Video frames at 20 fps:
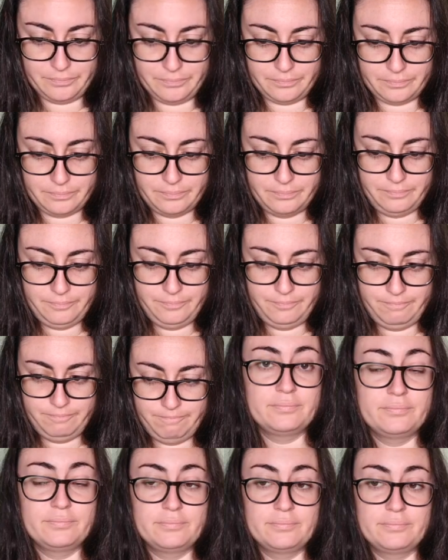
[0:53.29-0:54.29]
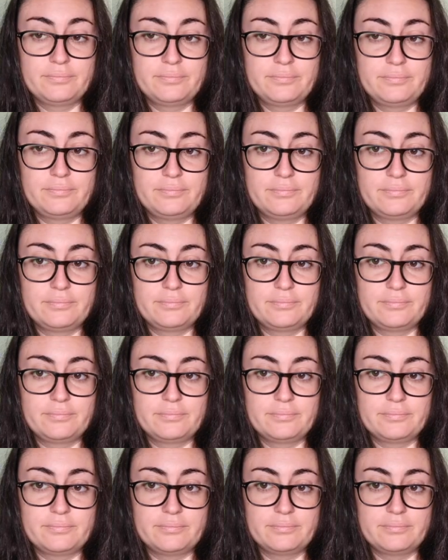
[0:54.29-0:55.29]

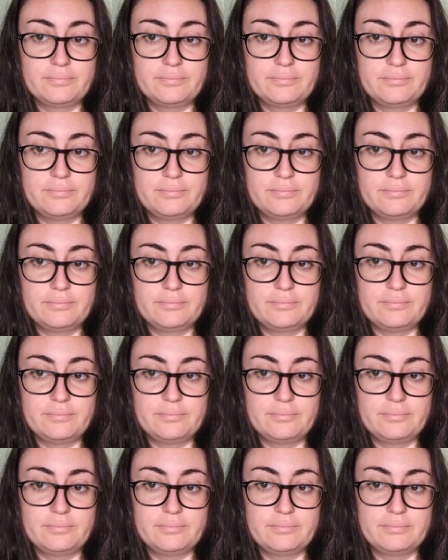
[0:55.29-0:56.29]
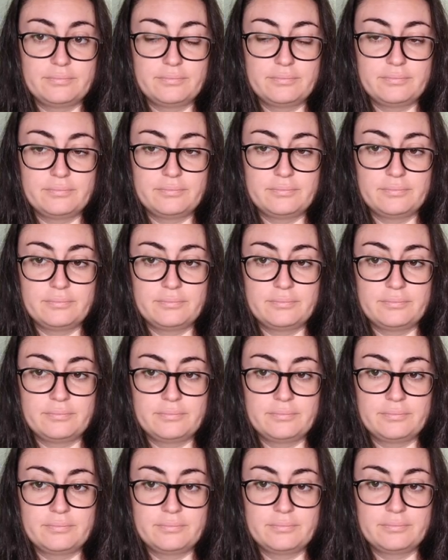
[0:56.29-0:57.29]

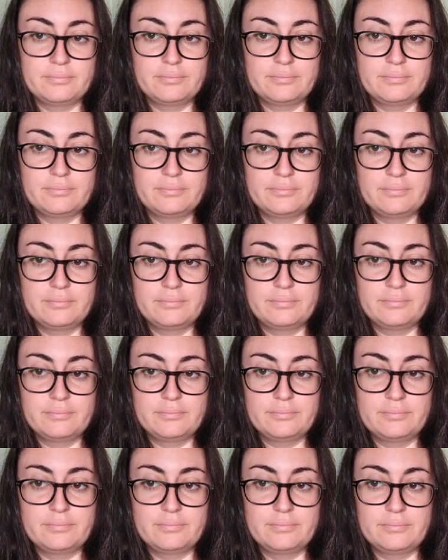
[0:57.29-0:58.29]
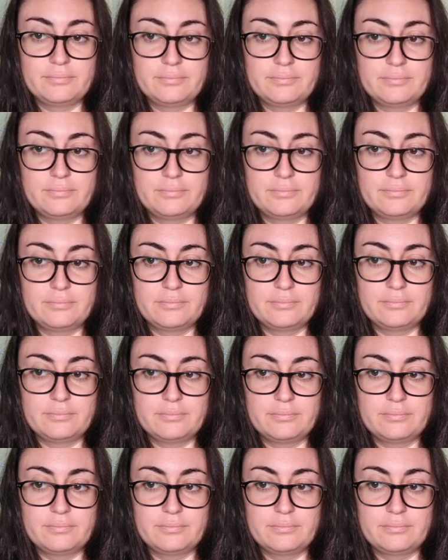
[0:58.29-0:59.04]
[no speech]